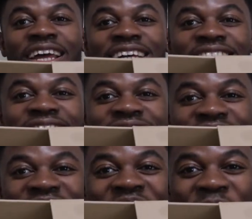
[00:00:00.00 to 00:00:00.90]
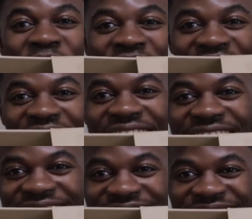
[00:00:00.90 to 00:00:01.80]
It's the
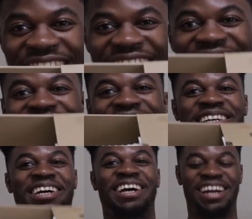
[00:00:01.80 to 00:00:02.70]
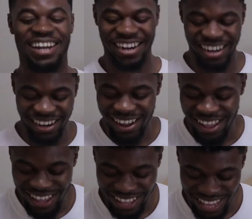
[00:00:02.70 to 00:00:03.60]
Zebras, yes sir,
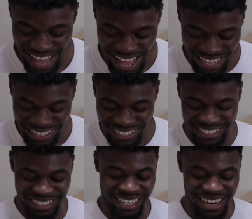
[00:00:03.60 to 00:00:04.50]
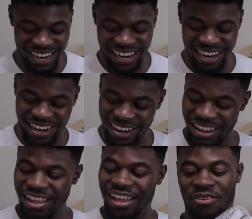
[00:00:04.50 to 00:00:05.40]
yes sir.
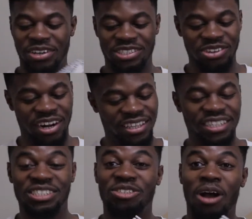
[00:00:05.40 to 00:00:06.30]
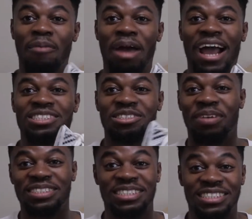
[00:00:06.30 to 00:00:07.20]
Quick story on this shoe, I'm actually
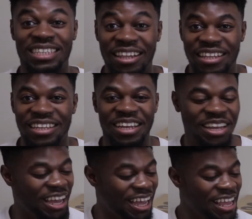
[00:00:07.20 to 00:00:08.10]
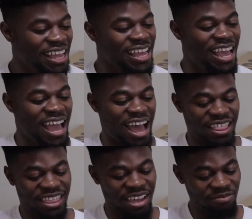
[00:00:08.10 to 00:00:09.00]
about to sell it. I
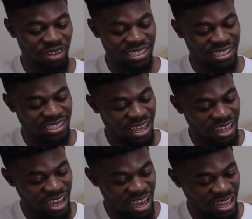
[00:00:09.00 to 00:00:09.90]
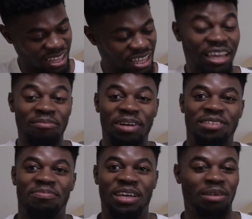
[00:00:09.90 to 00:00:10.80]
think I'm about to sell it, and I think I'm about
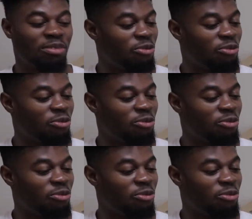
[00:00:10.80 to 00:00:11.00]
to pick up the